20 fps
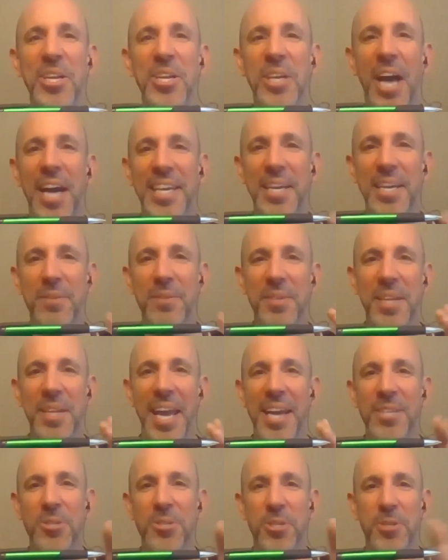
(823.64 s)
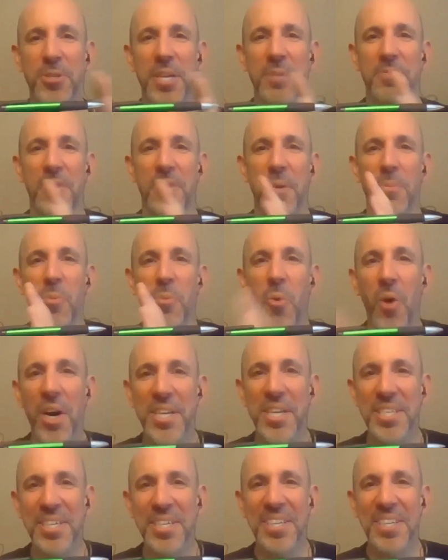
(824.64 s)
I get answers from
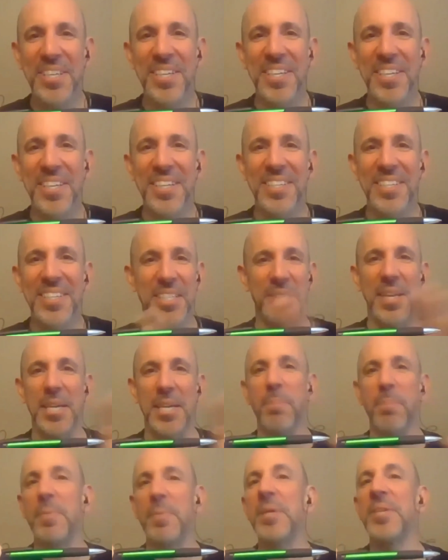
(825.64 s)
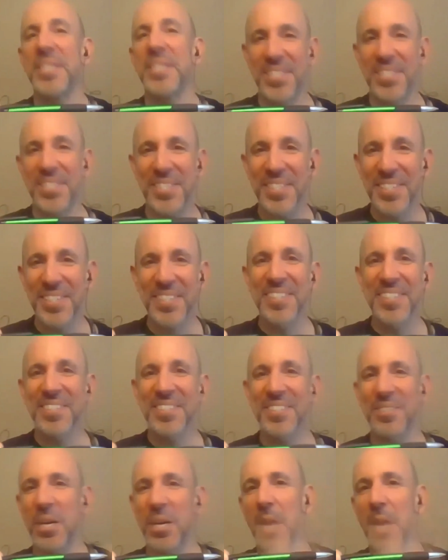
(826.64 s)
1 to like millions.
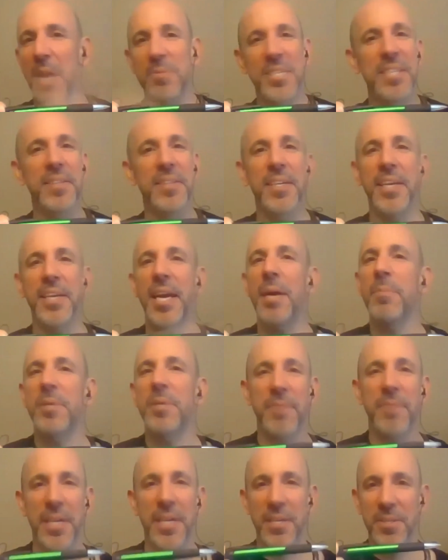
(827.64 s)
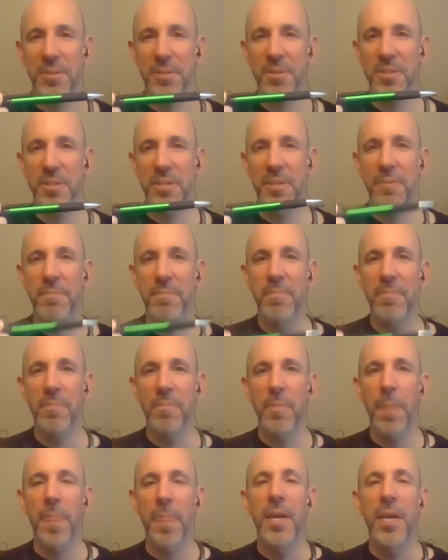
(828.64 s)
So I've seen the gambit of answers.
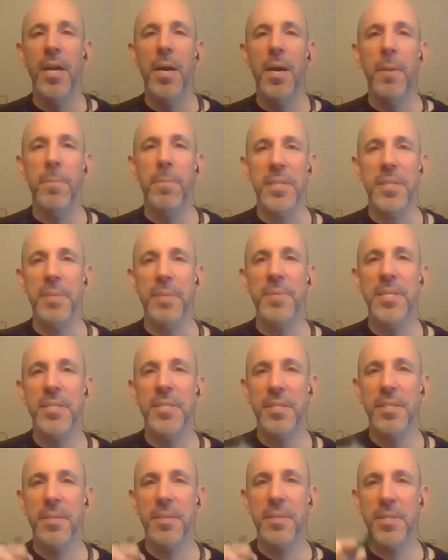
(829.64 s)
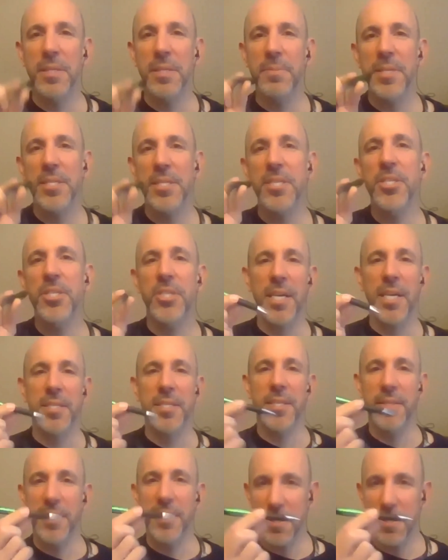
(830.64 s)
But let me suggest
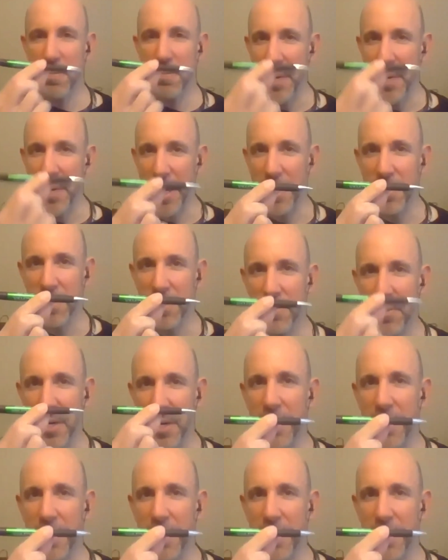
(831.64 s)
that this pen right